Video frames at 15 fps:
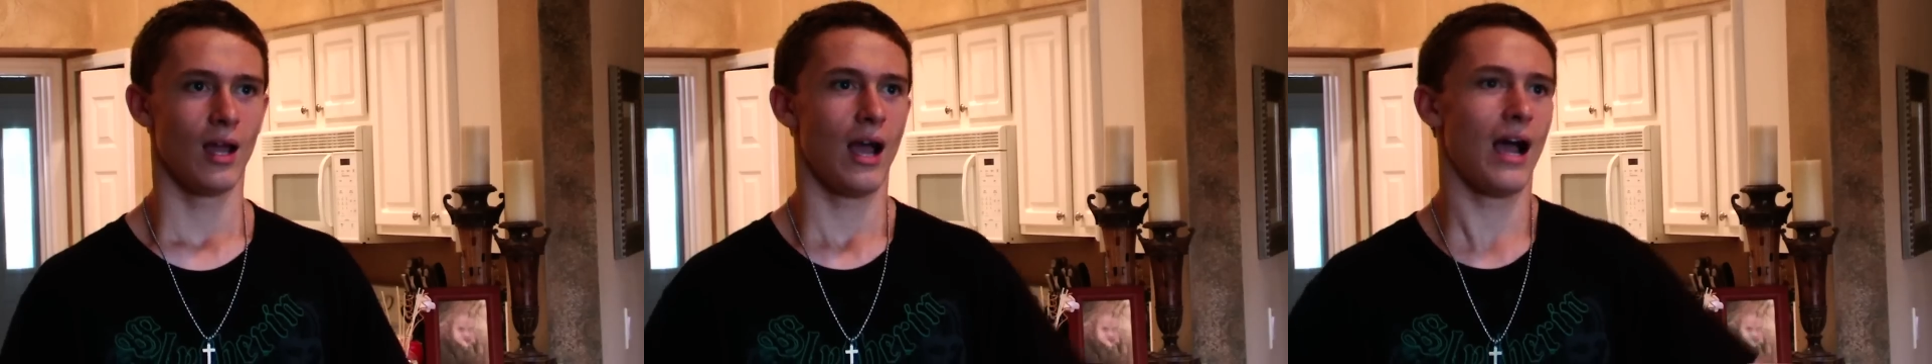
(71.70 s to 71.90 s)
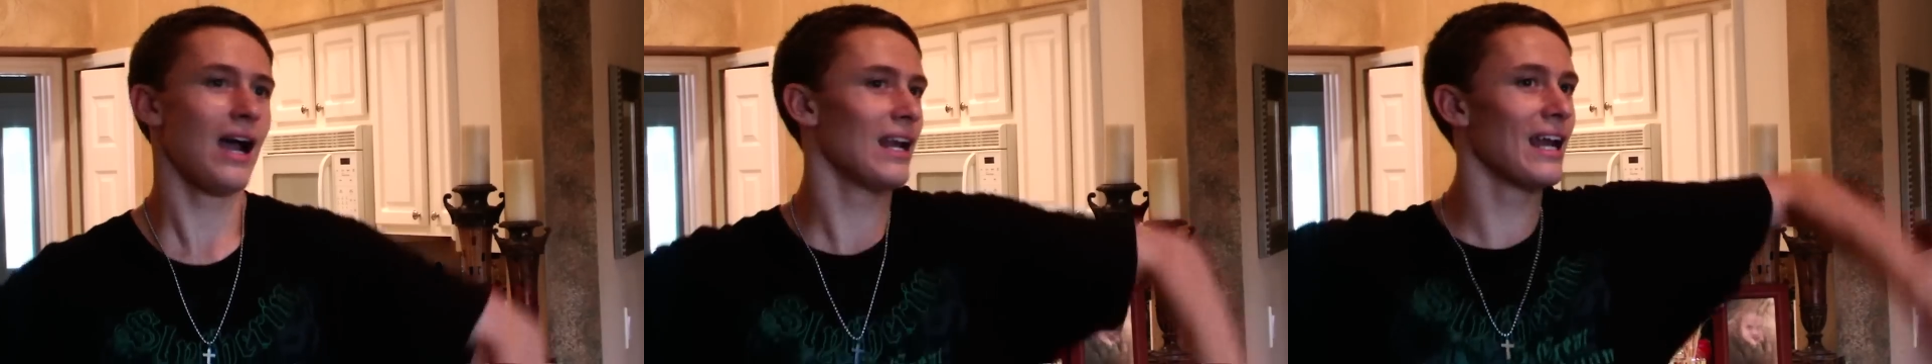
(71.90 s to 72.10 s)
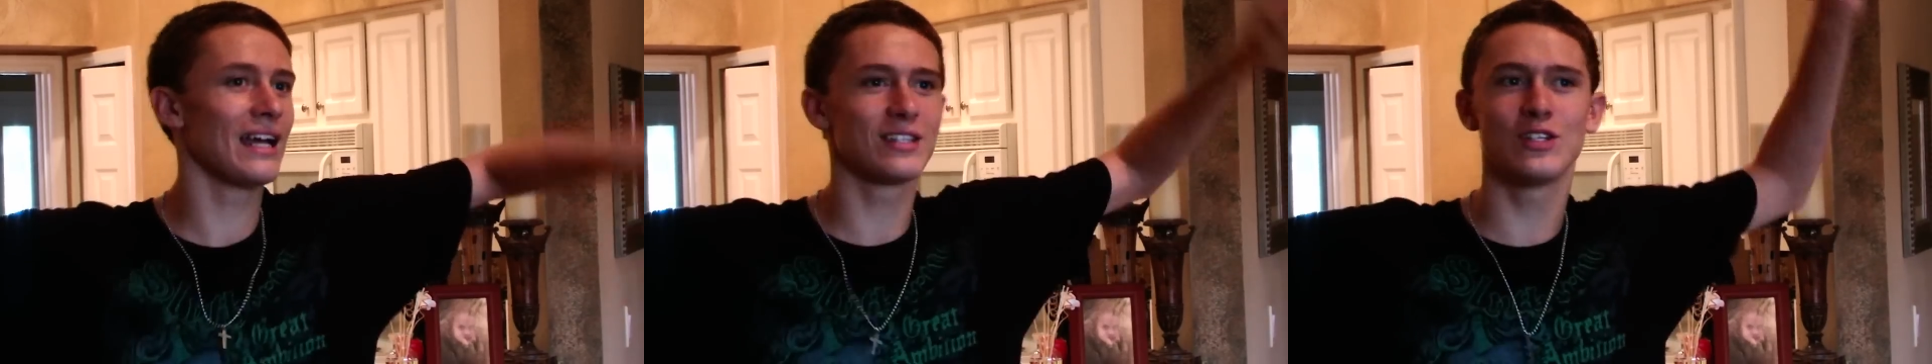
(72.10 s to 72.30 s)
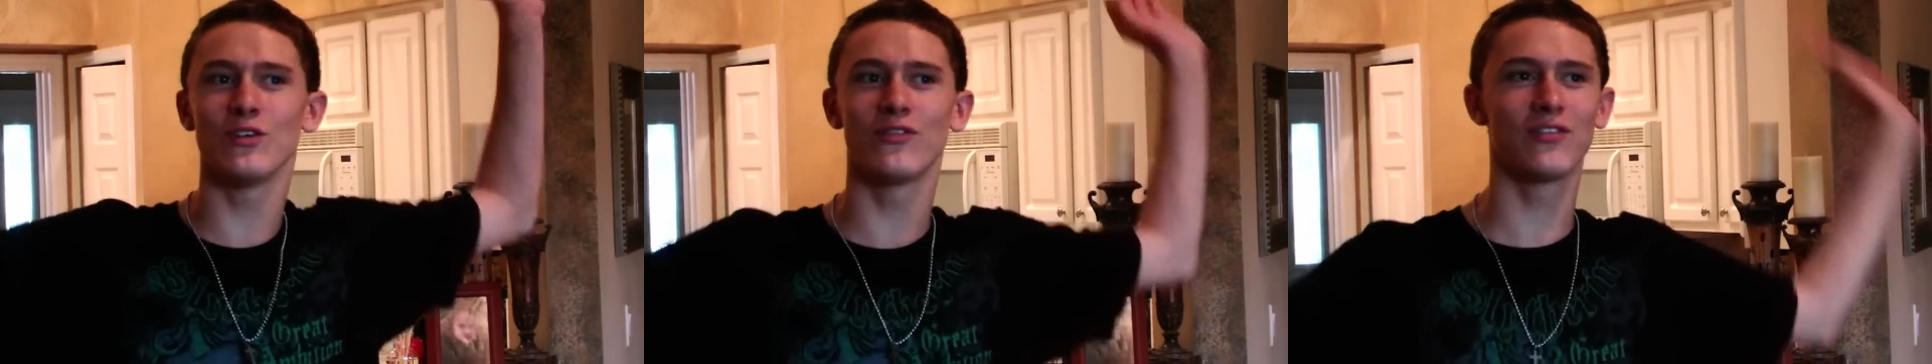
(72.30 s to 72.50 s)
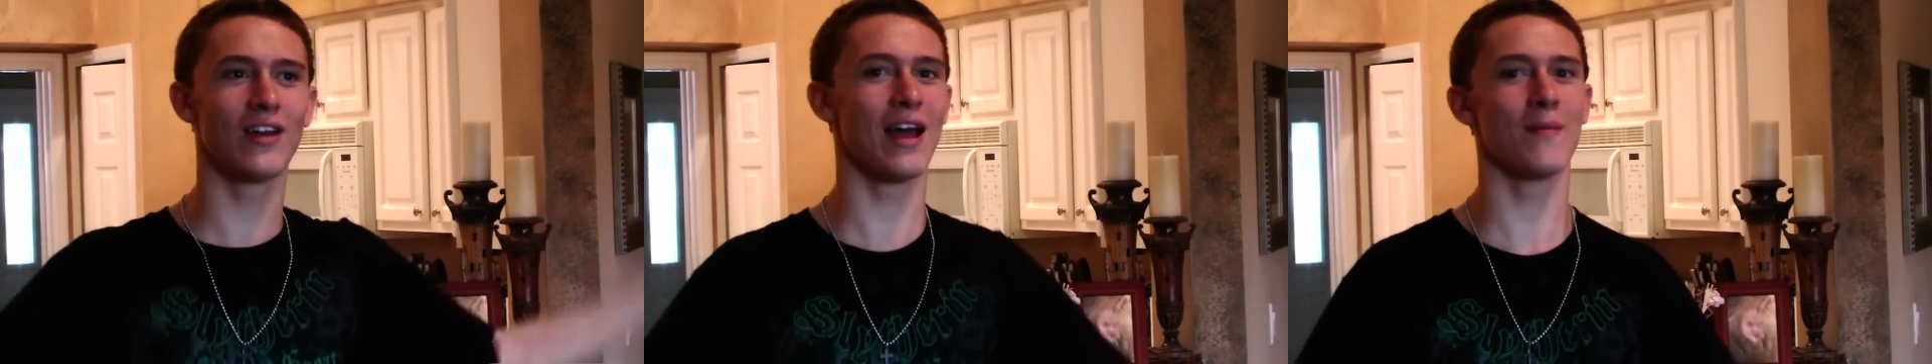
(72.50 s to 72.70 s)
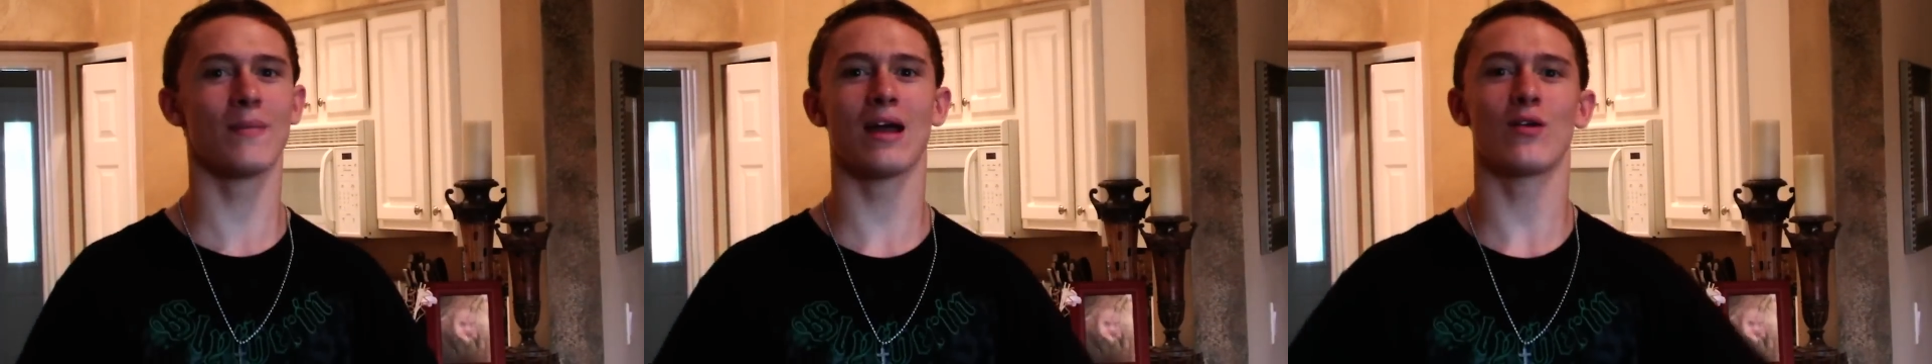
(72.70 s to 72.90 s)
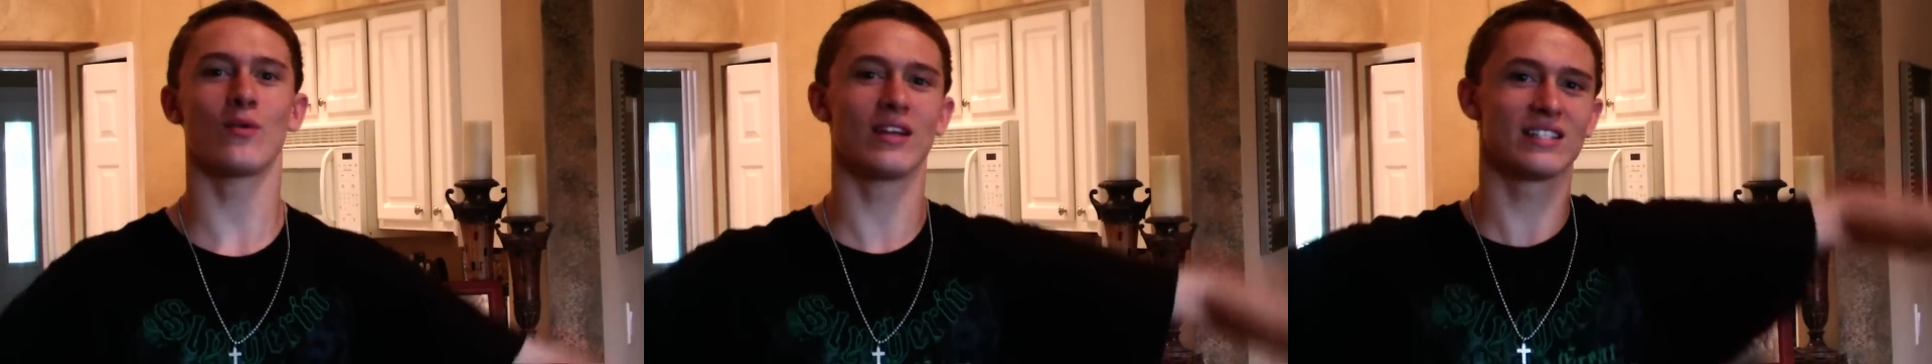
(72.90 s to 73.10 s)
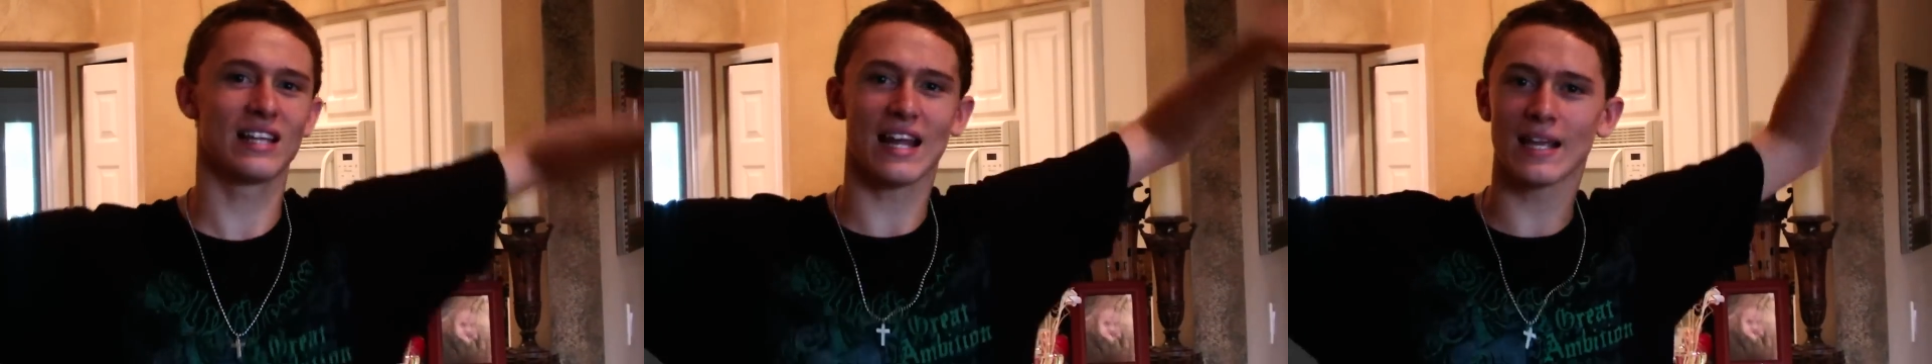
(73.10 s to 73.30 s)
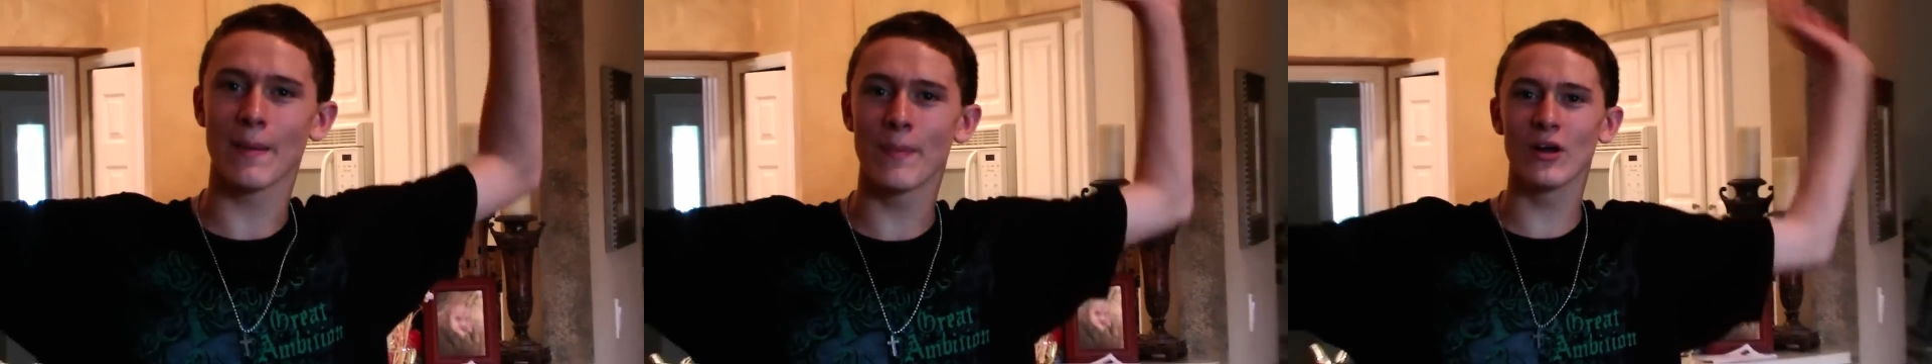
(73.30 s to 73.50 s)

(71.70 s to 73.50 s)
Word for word: I like to flap my wings like a